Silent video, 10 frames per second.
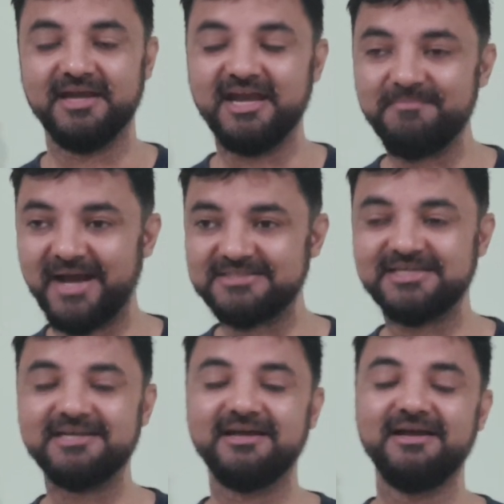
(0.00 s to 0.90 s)

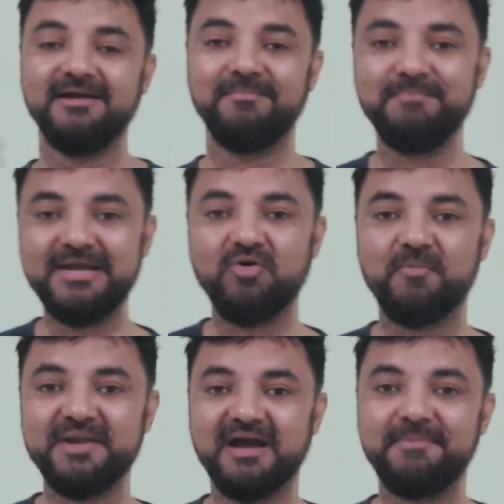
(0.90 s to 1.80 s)
Imagine me
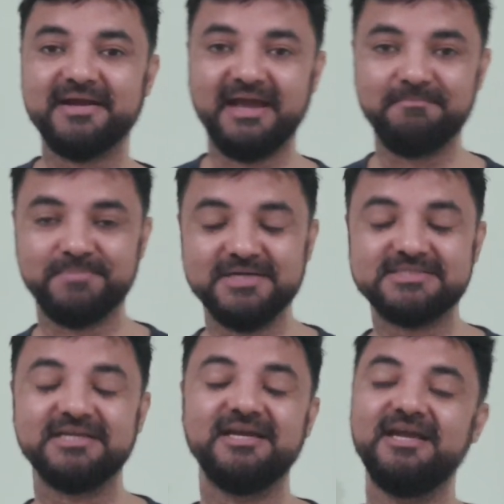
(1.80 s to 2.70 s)
opening up a
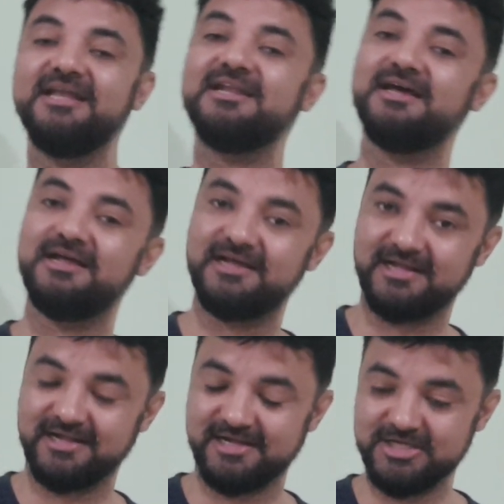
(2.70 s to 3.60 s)
campus in
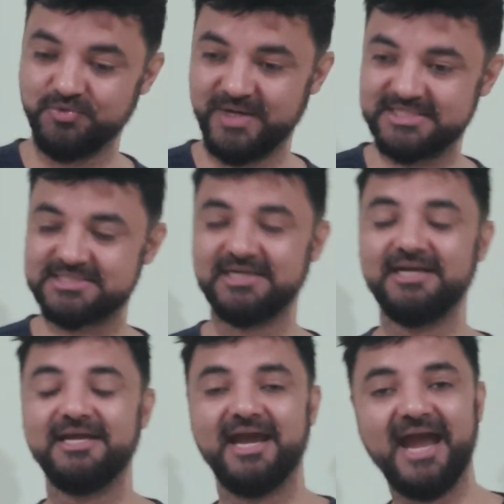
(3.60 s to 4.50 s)
US
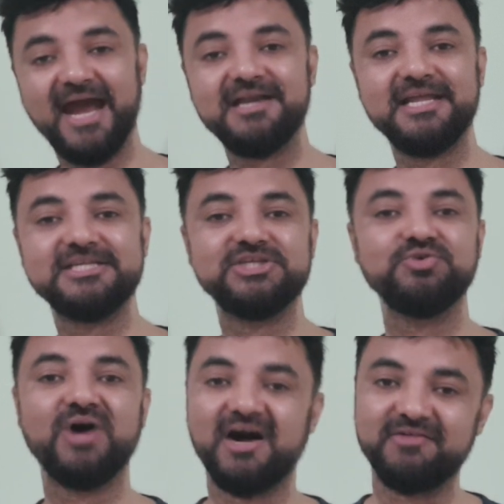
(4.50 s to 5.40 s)
and teaching
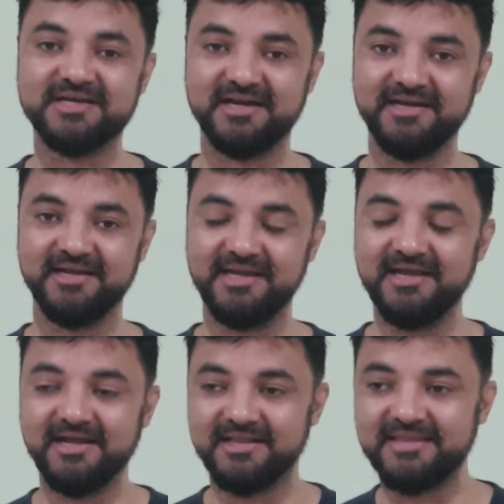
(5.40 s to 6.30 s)
you Harvard ka degree.
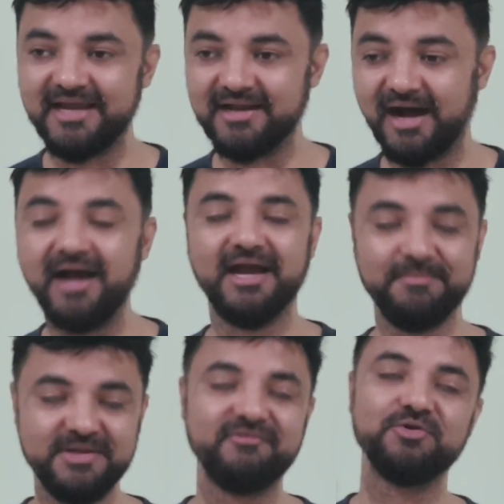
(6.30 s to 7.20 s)
Then
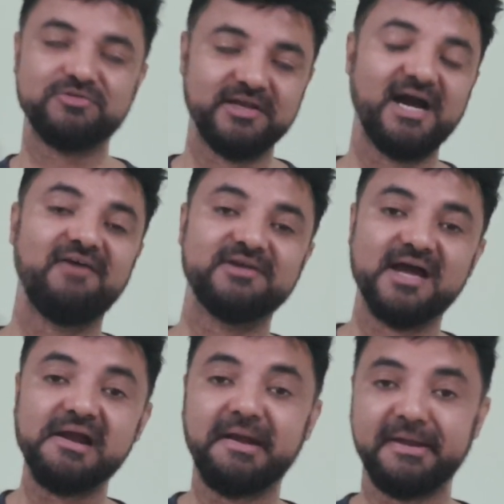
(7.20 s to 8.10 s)
I'm giving you, sorry, Harvard
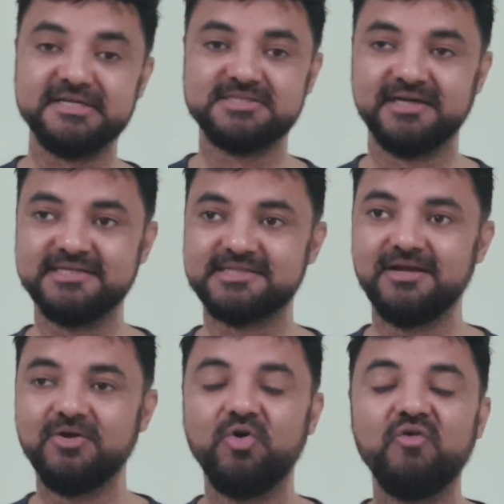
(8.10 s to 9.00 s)
ka case studies.
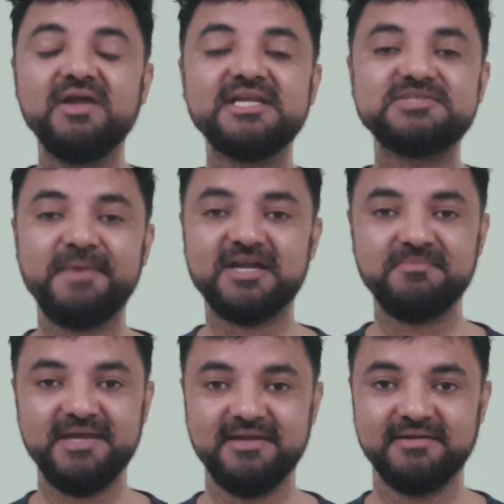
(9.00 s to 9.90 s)
Who will respect
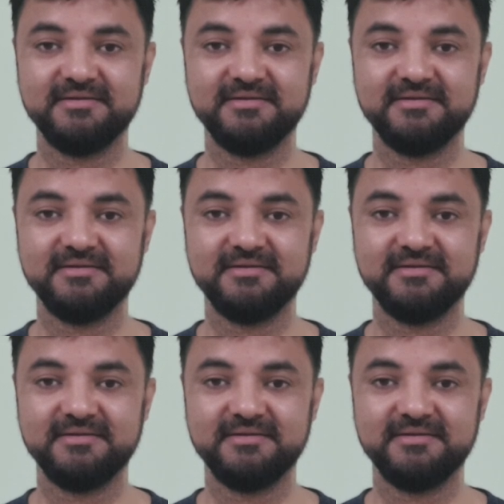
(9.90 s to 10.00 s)
me?